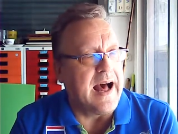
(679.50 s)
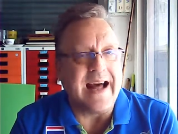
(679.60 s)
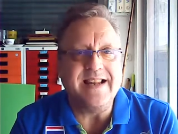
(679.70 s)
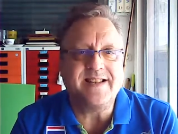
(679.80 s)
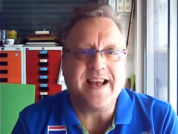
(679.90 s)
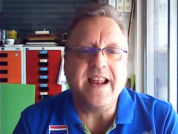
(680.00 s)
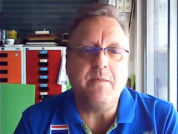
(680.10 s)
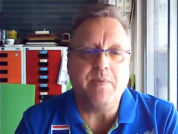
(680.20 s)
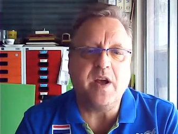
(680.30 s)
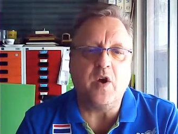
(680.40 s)
And it's
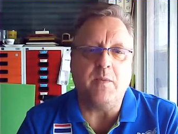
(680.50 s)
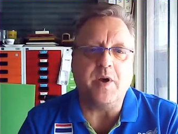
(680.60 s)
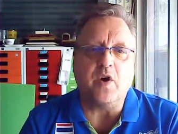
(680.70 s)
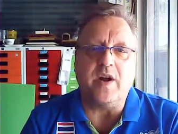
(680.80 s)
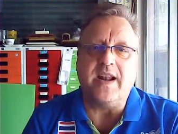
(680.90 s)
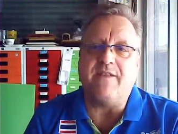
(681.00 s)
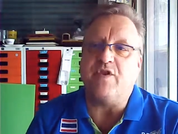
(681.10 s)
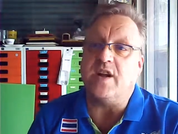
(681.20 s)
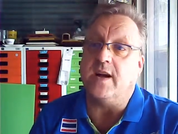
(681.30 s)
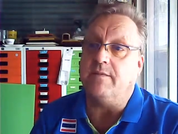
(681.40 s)
getting bigger and bigger in
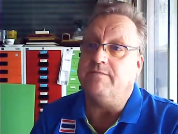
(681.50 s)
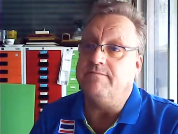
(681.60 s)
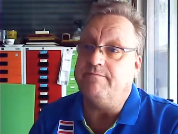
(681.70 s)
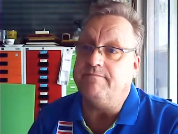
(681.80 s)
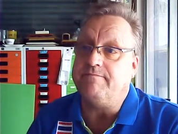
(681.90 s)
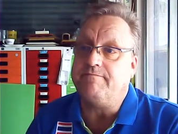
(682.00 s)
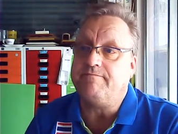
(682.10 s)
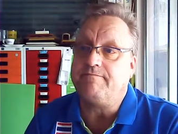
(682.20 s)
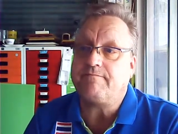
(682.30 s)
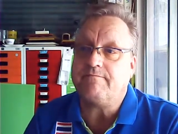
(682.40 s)
every year.
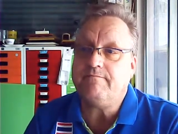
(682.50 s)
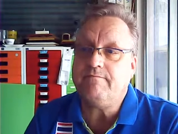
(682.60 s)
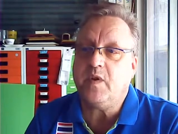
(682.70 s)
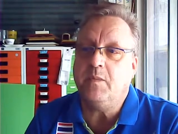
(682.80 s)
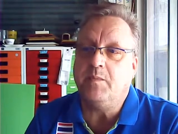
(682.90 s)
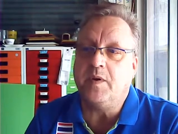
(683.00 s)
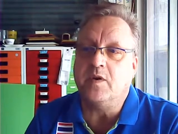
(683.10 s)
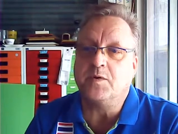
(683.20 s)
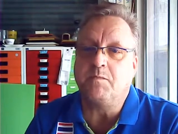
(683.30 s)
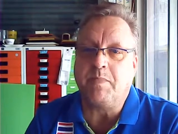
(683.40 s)

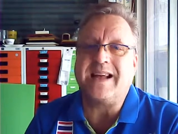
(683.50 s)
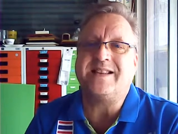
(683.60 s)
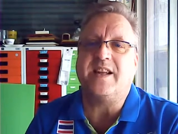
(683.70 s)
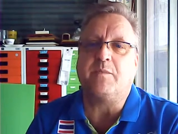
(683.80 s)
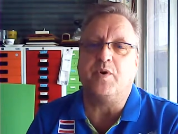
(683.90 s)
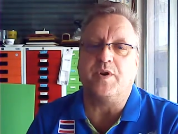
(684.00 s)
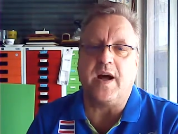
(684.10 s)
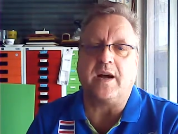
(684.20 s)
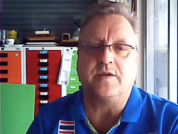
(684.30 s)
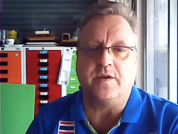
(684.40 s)
Because plastic
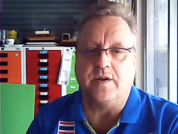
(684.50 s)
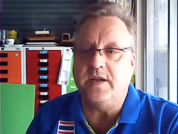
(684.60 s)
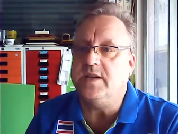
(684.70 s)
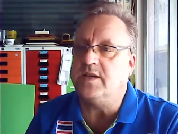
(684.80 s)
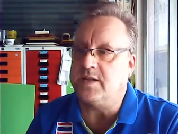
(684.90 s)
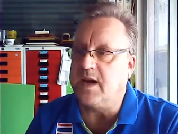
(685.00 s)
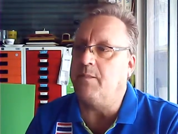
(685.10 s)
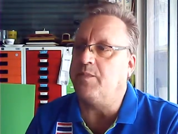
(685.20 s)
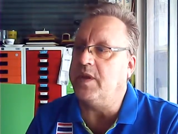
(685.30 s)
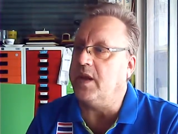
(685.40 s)
production is
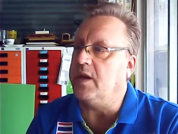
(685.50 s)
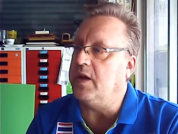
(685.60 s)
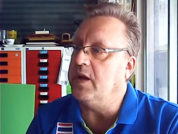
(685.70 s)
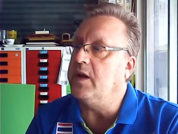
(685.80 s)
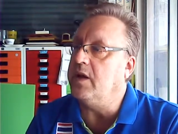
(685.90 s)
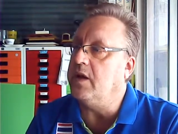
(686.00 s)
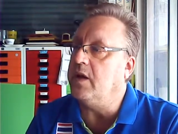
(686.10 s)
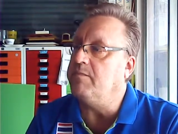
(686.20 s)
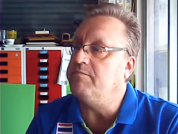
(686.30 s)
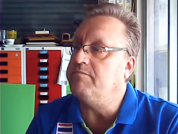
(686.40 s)
something in
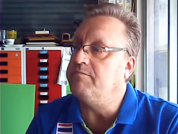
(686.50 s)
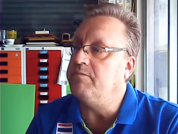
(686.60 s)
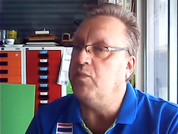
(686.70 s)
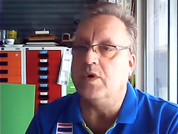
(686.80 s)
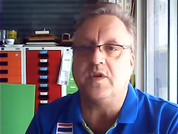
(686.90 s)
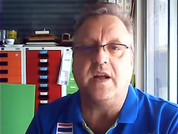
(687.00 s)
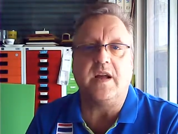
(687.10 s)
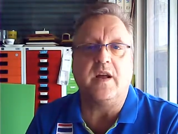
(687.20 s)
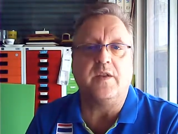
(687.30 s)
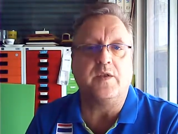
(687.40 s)
uh, what
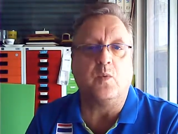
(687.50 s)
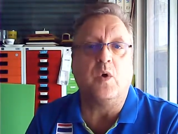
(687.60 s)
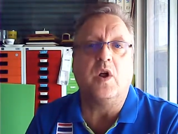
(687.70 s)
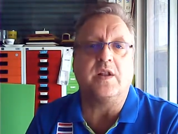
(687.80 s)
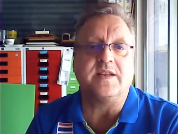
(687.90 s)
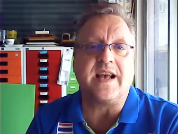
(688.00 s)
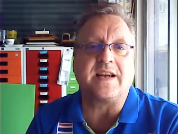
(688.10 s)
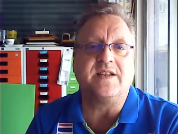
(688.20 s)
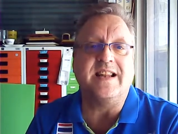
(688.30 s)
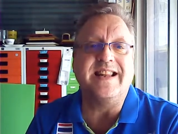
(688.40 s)
the world is
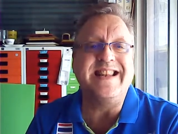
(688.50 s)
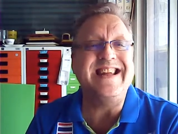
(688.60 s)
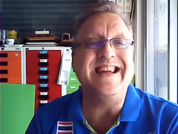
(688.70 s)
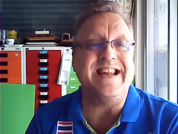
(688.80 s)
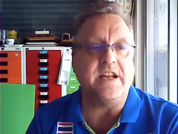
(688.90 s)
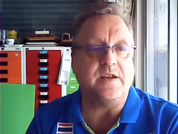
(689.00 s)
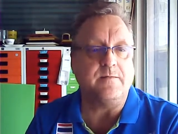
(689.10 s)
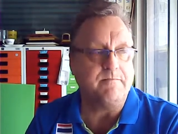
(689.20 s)
actually needed.